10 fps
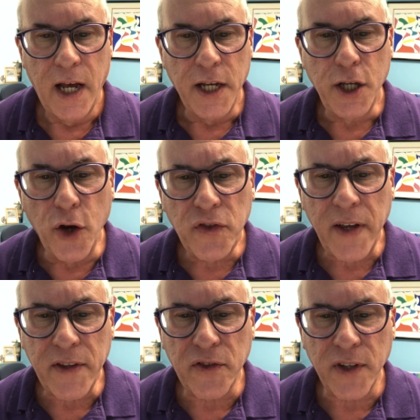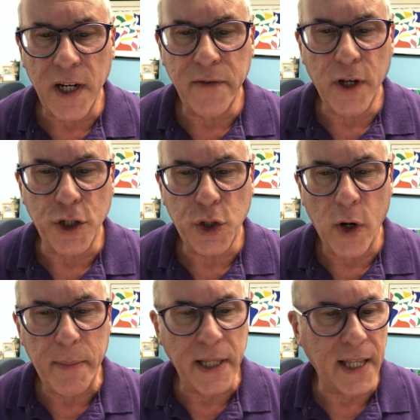Yosef, the son of
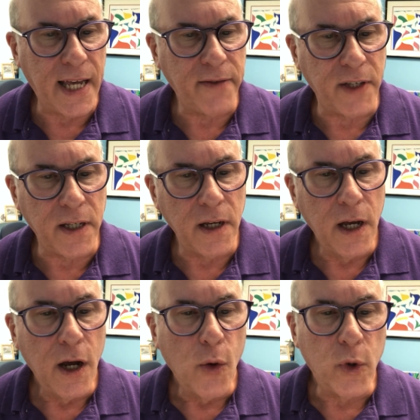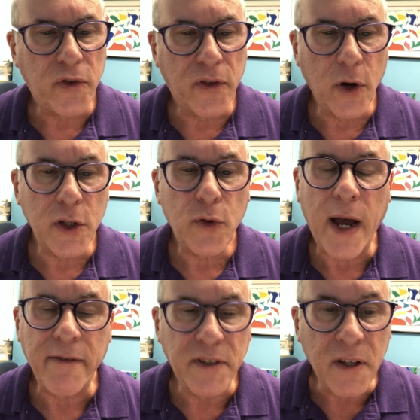Yehoshua ben Levi, was thought to
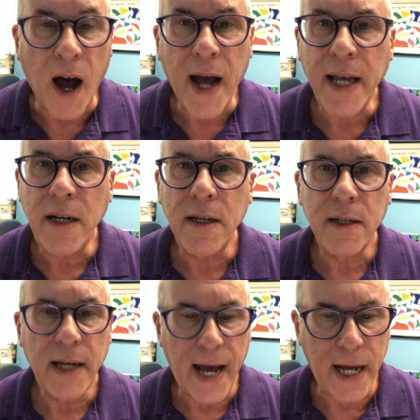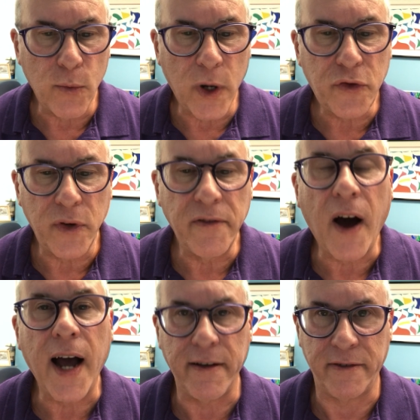have died and was
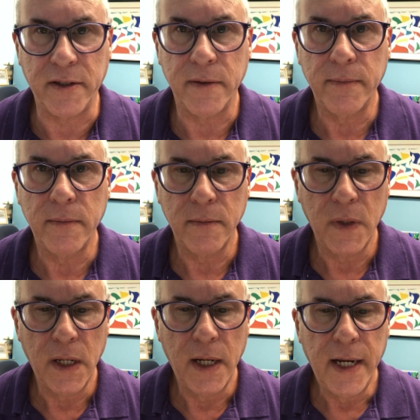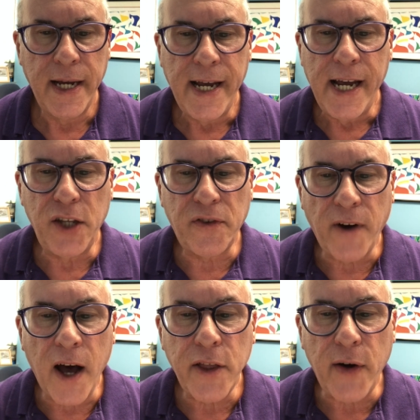revived. His
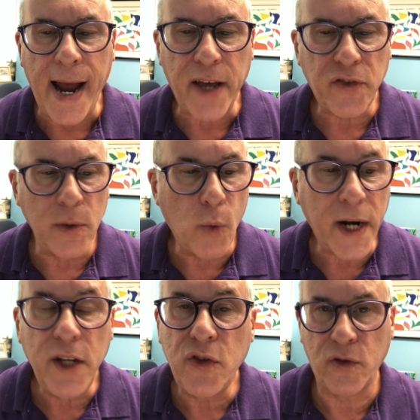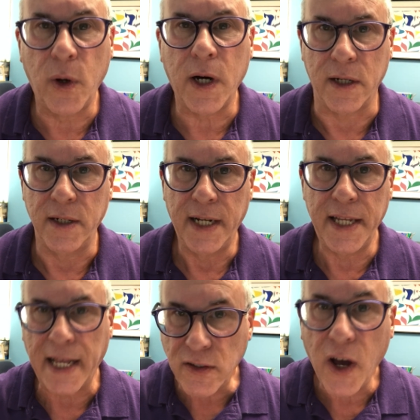father asked him what he saw in
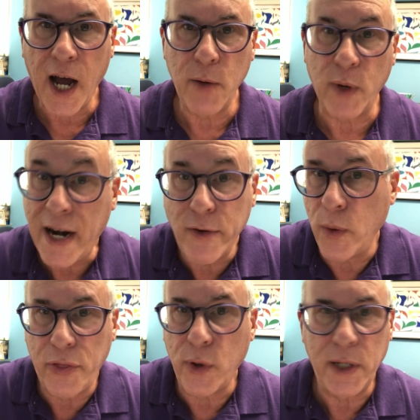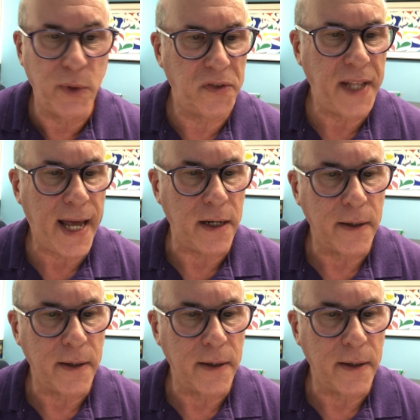that time when everyone thought he was dead.